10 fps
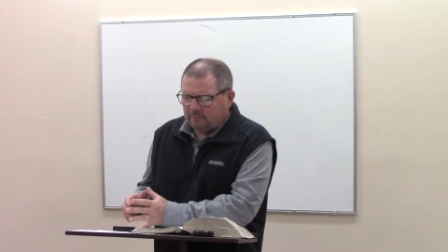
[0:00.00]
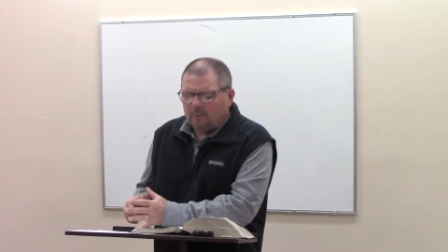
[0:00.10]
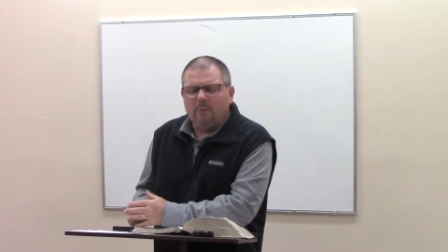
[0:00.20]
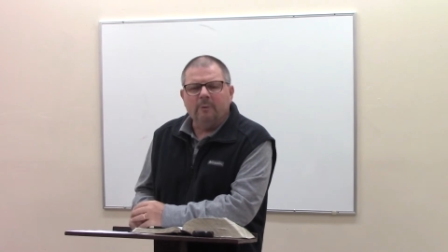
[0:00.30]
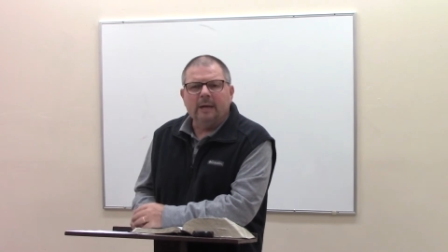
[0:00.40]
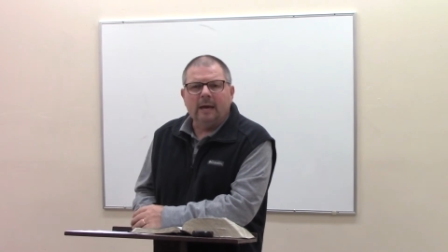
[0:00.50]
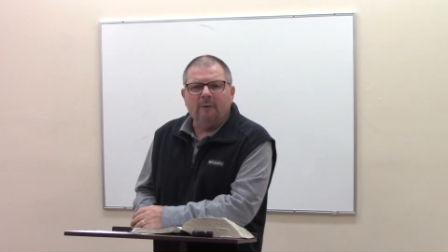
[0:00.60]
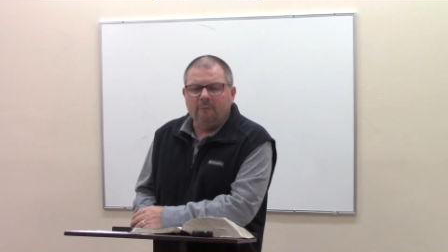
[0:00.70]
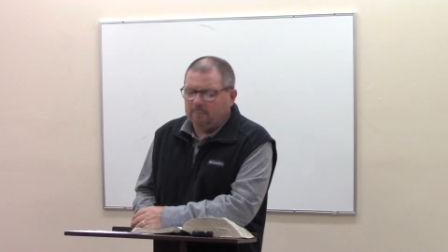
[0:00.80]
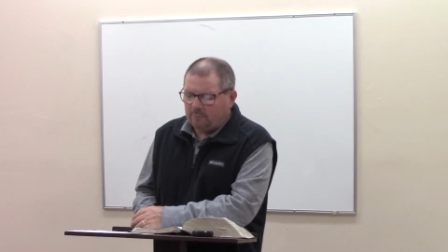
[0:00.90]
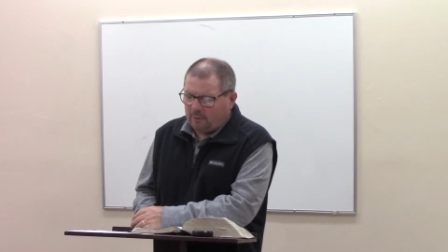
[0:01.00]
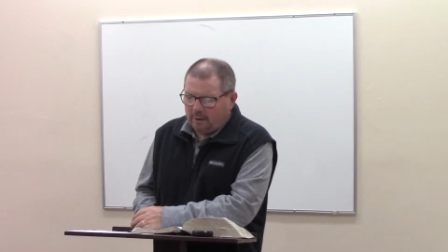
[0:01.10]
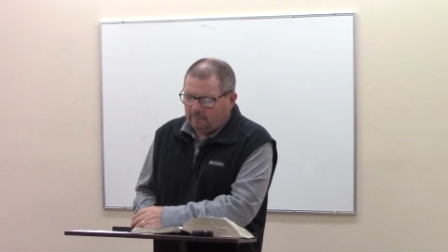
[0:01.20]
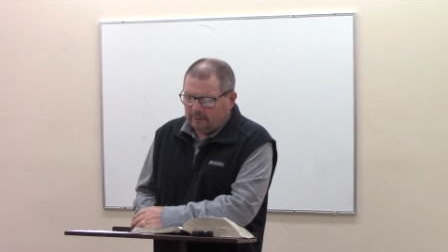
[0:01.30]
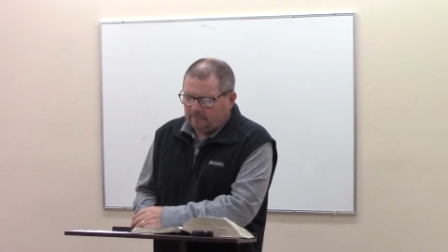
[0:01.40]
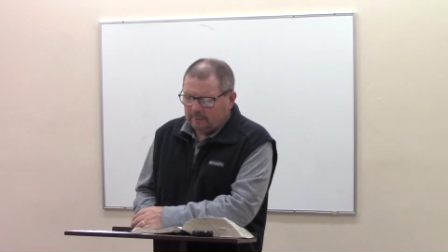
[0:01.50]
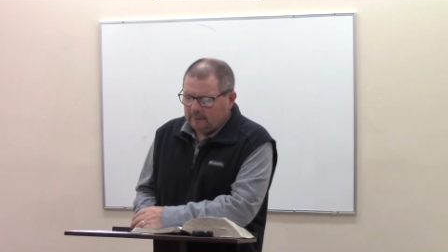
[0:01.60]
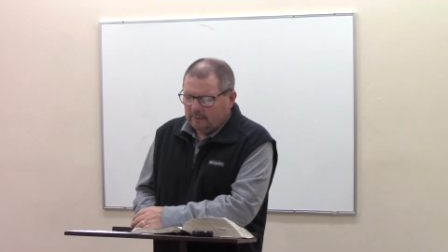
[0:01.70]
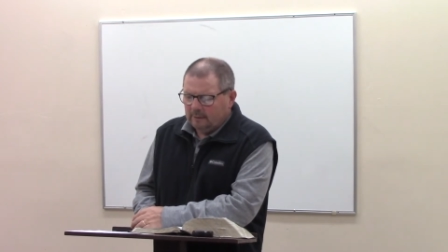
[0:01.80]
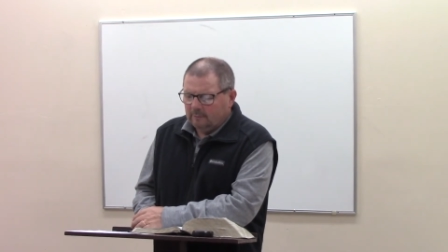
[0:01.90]
with what we have, we probably
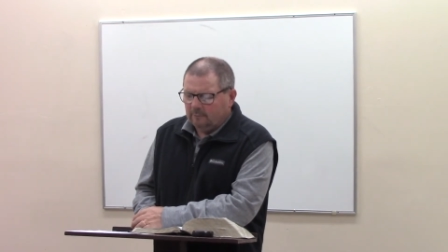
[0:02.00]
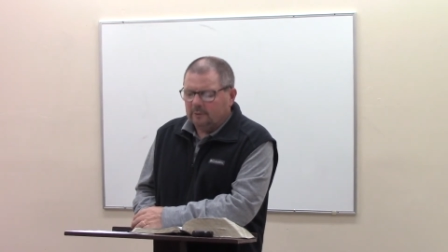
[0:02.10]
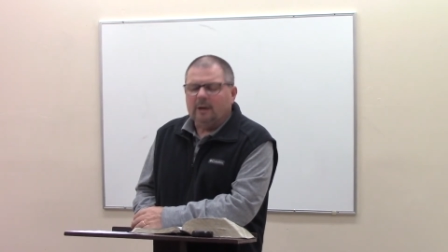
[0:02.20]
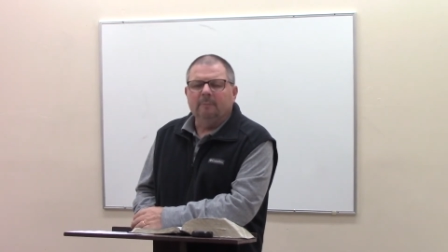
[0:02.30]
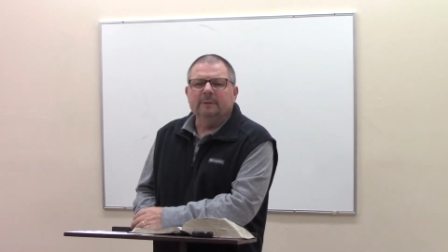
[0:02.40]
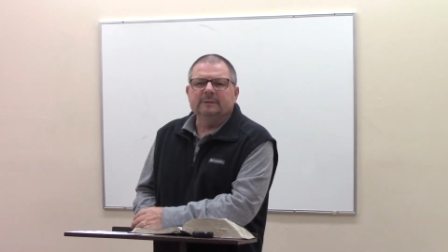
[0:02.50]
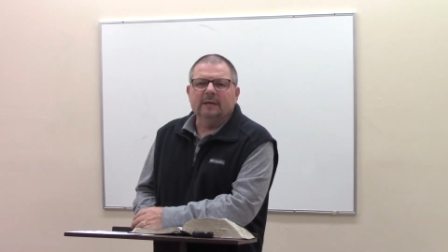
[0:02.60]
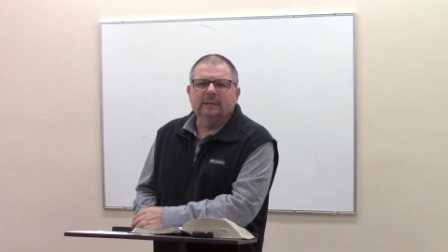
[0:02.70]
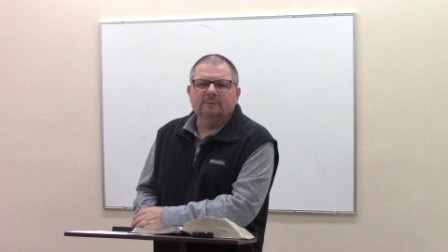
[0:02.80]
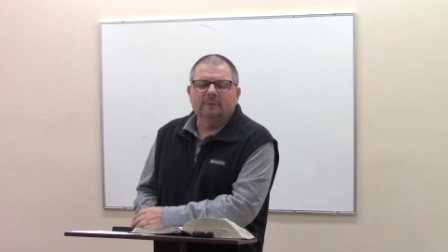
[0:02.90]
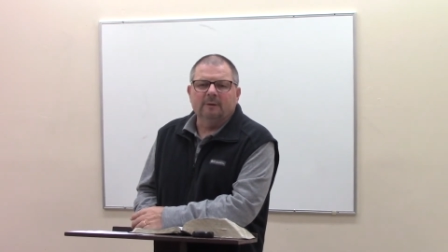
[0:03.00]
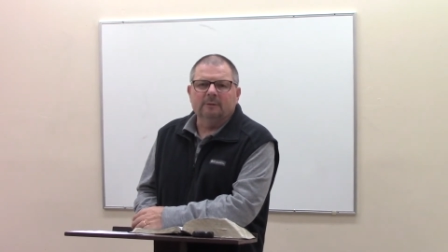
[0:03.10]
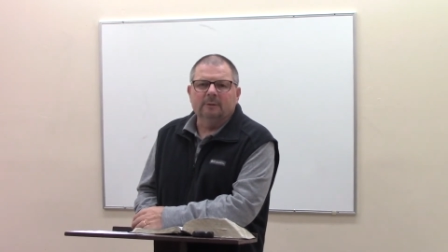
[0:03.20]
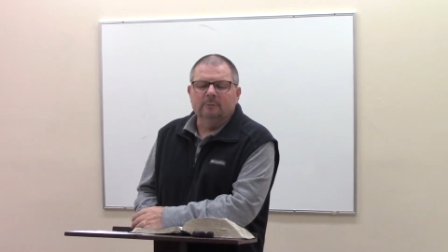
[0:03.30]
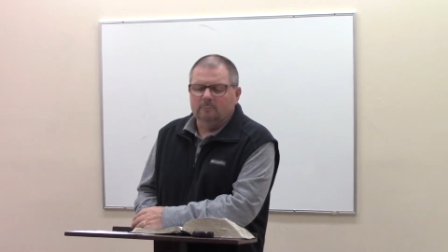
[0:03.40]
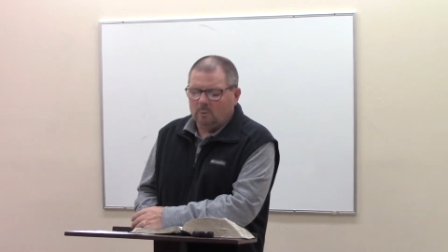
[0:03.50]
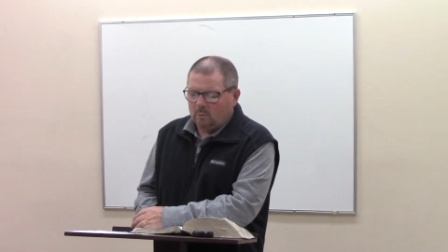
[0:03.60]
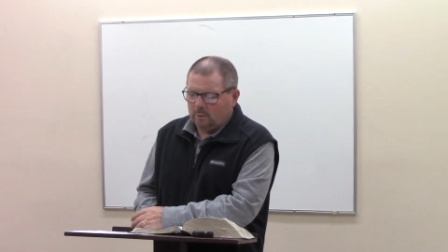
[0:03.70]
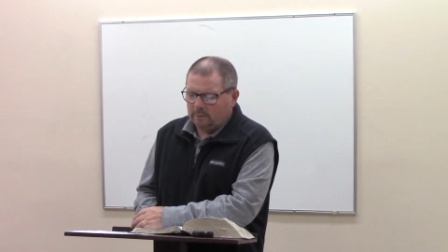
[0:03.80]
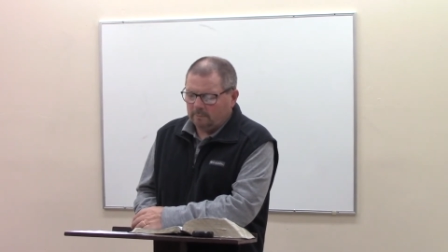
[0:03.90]
will not be satisfied with a little
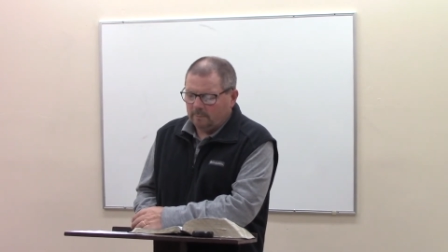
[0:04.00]
more.